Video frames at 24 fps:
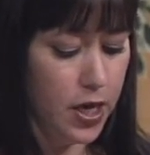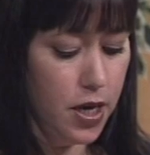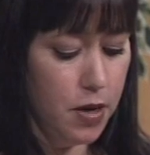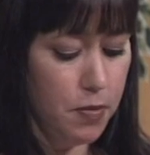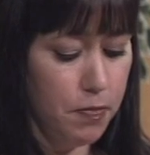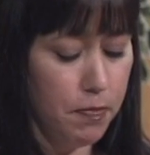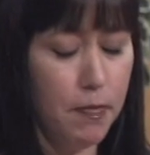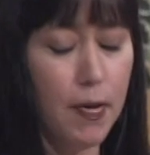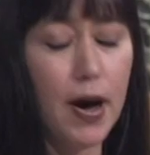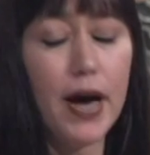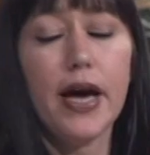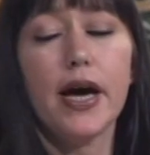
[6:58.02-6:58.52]

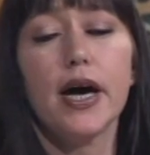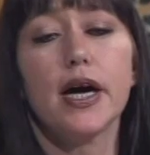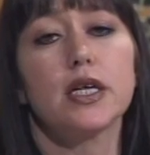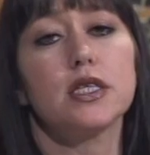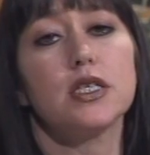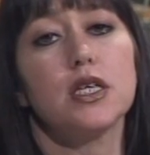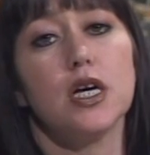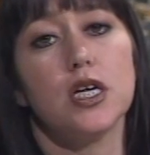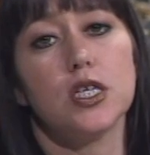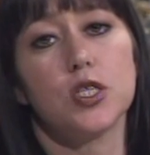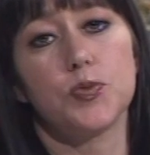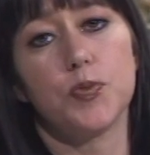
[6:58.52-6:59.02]
My
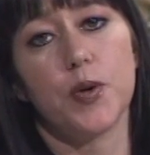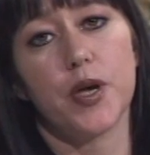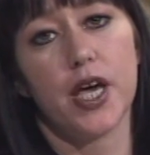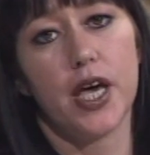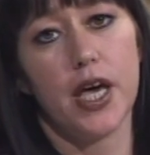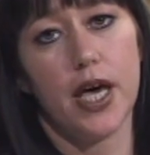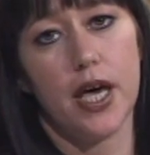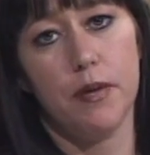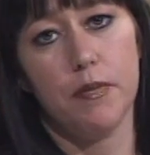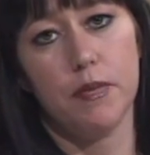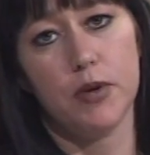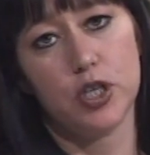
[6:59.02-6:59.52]
ex-husband
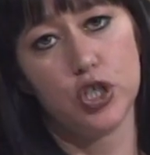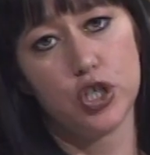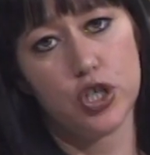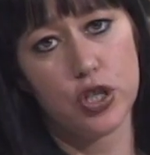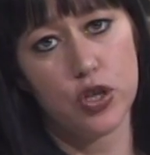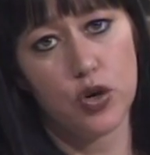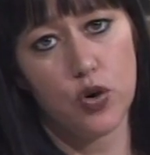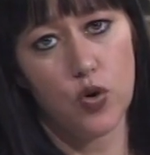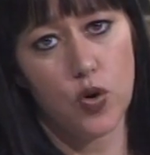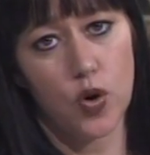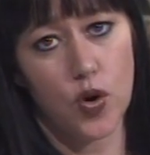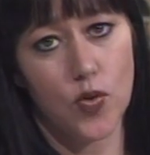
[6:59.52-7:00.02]
came into the
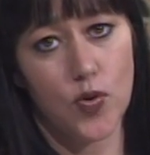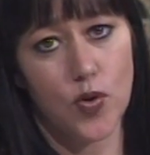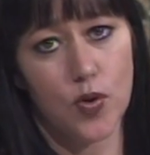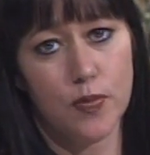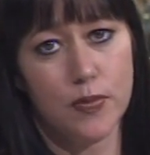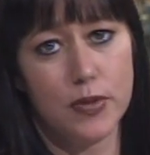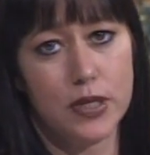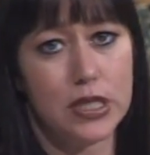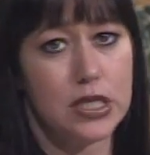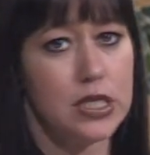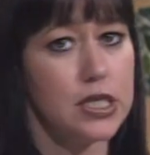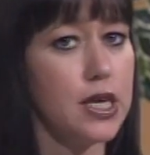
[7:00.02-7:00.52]
courtroom
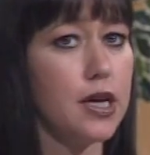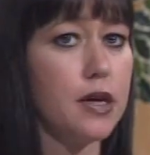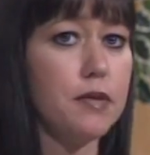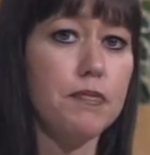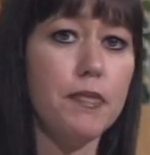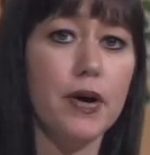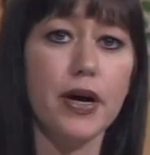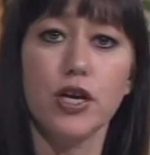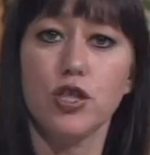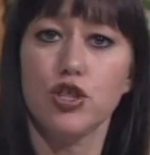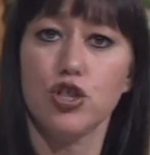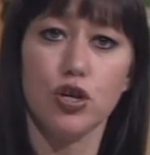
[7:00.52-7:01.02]
and said,
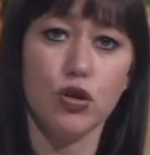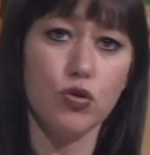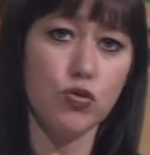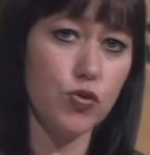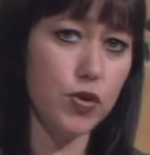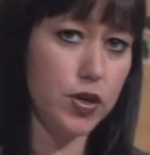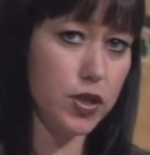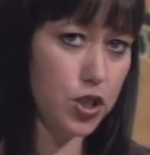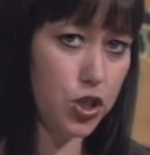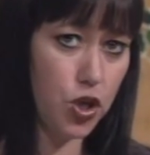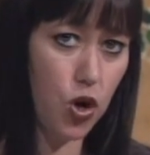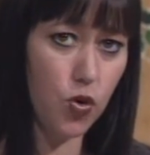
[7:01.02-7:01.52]
my
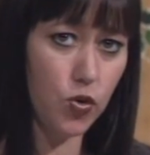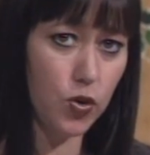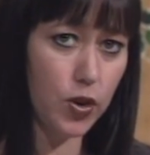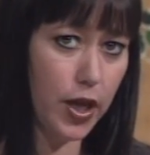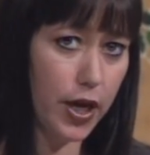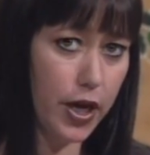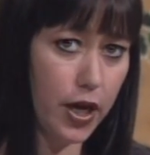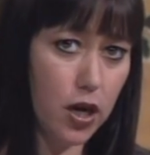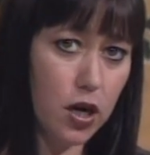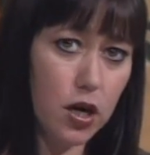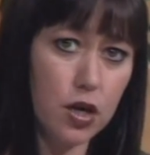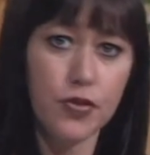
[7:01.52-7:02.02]
children don't
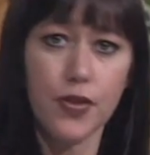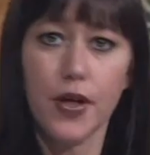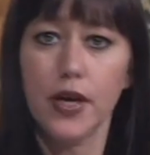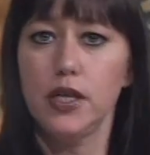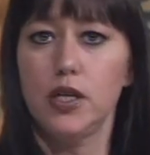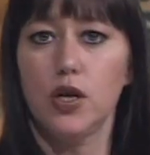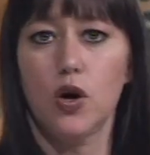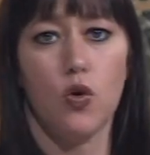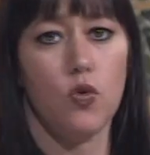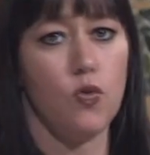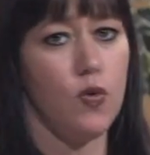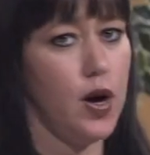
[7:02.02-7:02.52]
like her, they
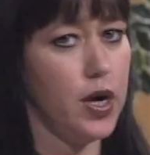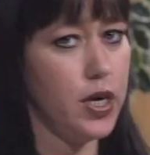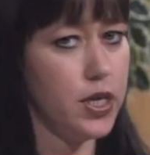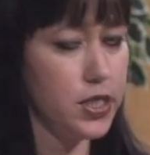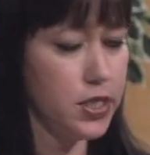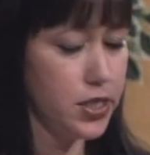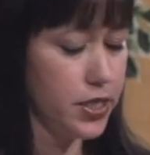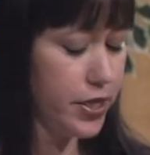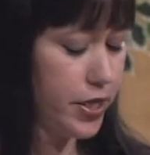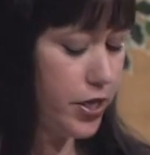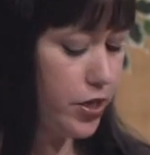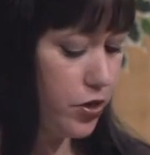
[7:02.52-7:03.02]
don't want to
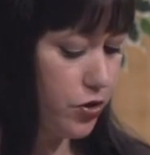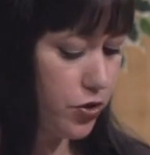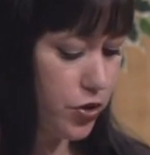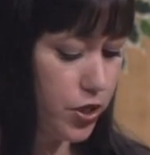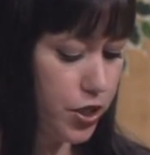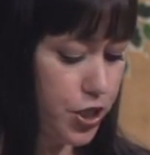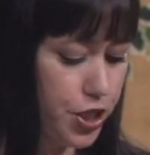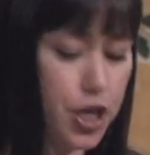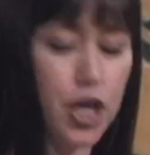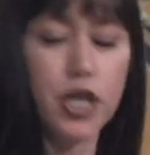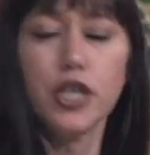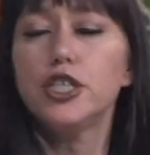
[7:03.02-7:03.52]
see her. The
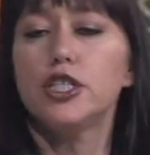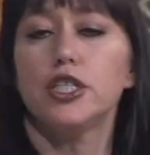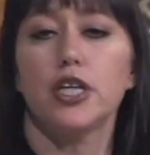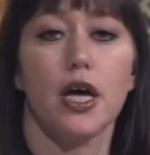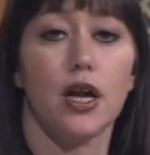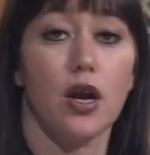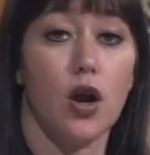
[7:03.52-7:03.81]
judge said,